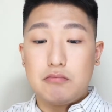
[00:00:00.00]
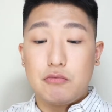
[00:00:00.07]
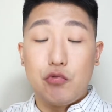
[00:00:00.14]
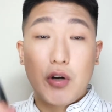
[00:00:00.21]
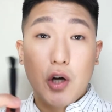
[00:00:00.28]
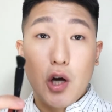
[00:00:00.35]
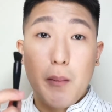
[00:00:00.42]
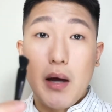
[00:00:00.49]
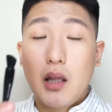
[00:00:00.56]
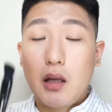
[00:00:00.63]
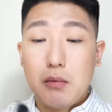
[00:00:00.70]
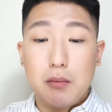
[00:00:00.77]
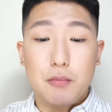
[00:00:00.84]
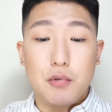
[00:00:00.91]

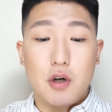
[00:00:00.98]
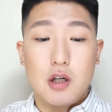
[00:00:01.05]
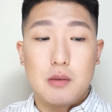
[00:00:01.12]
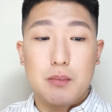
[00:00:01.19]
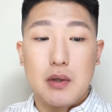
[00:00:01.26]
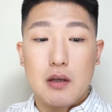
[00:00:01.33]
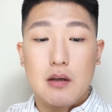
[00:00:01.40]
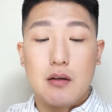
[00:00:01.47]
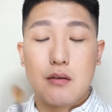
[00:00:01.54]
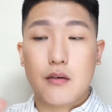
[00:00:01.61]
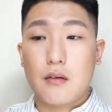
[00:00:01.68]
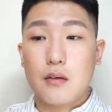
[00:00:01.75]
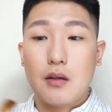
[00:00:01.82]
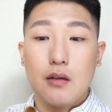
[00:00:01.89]
recommendable brush,
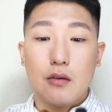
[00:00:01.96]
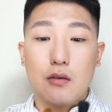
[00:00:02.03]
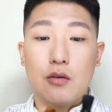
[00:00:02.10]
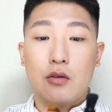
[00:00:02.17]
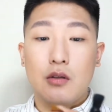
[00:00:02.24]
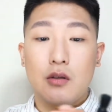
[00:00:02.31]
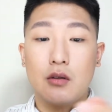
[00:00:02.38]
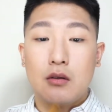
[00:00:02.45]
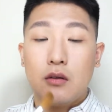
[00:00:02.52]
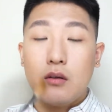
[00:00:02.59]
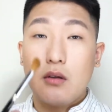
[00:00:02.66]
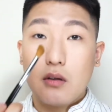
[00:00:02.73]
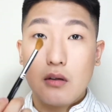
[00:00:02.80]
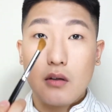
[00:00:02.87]
because this
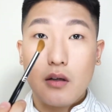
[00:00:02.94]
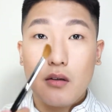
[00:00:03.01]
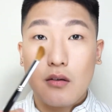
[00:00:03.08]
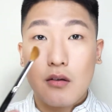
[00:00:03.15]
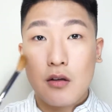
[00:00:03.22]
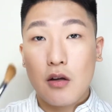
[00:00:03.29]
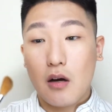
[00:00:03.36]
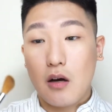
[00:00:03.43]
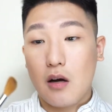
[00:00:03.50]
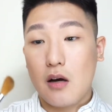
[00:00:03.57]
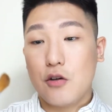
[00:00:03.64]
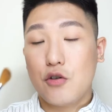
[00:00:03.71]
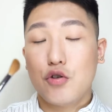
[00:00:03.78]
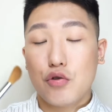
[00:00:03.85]

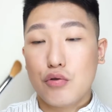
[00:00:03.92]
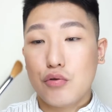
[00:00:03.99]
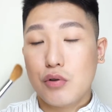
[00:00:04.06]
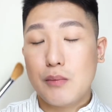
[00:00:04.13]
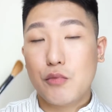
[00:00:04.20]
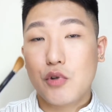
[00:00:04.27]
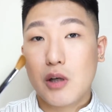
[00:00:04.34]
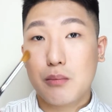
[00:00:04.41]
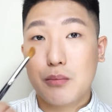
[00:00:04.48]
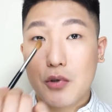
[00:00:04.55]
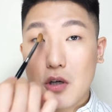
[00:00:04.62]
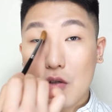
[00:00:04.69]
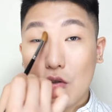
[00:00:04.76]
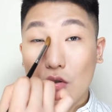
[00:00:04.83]
Shu Uemura
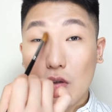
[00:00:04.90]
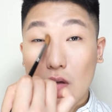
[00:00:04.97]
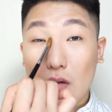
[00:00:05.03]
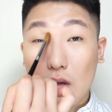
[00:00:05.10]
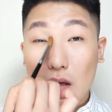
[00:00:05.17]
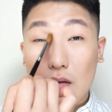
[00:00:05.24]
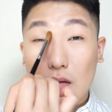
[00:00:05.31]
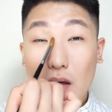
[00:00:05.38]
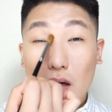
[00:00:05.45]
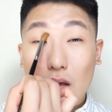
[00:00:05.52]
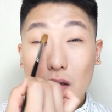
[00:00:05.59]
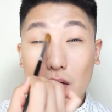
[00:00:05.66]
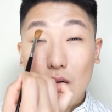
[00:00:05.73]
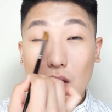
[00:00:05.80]
brush does
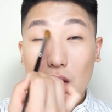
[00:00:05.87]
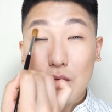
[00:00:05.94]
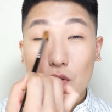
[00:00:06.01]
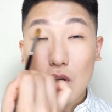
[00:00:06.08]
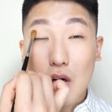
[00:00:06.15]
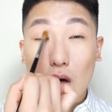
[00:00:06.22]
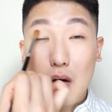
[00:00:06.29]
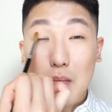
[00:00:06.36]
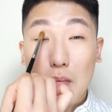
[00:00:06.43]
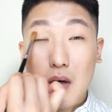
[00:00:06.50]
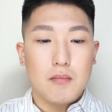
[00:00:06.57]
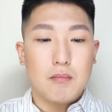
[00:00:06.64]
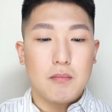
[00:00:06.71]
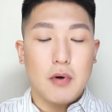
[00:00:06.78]
exactly the same job,
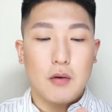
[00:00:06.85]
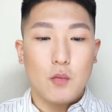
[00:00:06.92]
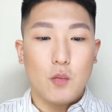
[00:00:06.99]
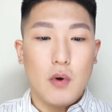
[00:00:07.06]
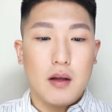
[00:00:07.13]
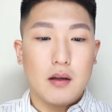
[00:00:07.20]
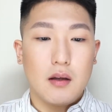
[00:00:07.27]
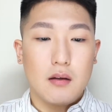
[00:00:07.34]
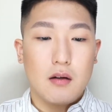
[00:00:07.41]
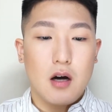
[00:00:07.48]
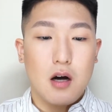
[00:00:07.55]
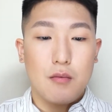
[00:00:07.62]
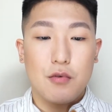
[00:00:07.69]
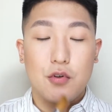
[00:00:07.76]
but when it
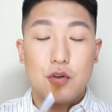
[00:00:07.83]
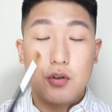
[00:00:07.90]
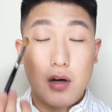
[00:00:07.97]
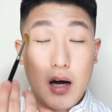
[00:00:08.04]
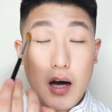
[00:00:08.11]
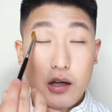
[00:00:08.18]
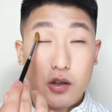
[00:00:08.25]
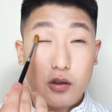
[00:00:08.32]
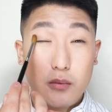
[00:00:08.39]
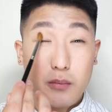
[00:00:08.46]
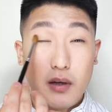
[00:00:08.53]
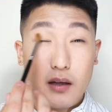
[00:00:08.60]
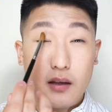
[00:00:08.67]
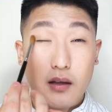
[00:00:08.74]
comes to eyeshadow
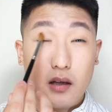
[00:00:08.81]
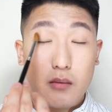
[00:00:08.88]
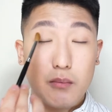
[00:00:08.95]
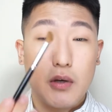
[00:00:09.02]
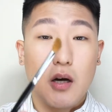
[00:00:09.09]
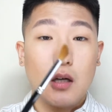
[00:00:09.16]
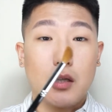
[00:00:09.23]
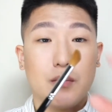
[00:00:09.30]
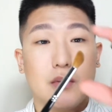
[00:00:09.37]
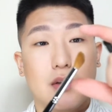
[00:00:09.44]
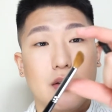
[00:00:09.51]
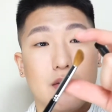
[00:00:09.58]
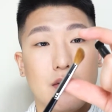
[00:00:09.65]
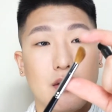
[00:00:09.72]
blending, because of
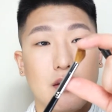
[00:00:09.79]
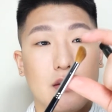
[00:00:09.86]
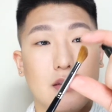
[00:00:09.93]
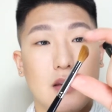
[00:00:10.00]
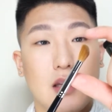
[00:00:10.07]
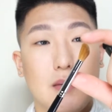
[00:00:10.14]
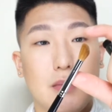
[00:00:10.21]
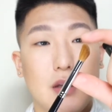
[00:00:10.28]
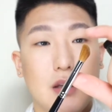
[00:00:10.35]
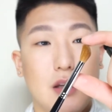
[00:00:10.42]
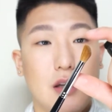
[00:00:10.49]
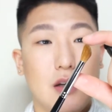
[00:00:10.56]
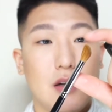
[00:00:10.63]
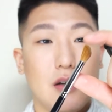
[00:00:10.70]
this tip
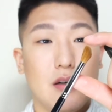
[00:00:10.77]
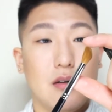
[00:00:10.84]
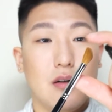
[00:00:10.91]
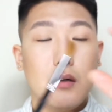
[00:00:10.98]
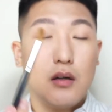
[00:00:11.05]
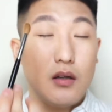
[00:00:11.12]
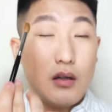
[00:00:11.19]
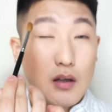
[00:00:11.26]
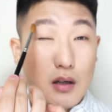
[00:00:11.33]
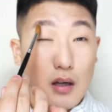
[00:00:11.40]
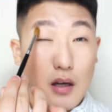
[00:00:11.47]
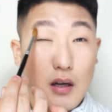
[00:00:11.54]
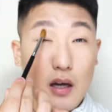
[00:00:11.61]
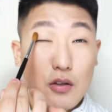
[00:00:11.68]
here,
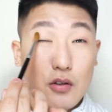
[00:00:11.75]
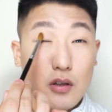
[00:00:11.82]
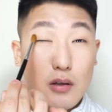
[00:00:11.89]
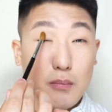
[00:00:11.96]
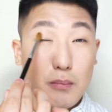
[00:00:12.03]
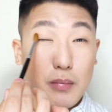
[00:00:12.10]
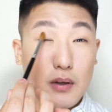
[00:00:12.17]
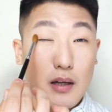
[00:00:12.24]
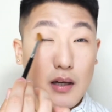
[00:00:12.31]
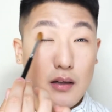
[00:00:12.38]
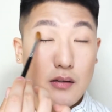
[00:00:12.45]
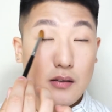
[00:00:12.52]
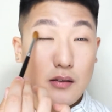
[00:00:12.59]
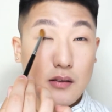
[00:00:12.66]
it actually
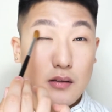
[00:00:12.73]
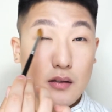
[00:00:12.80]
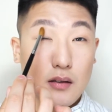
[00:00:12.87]
blends.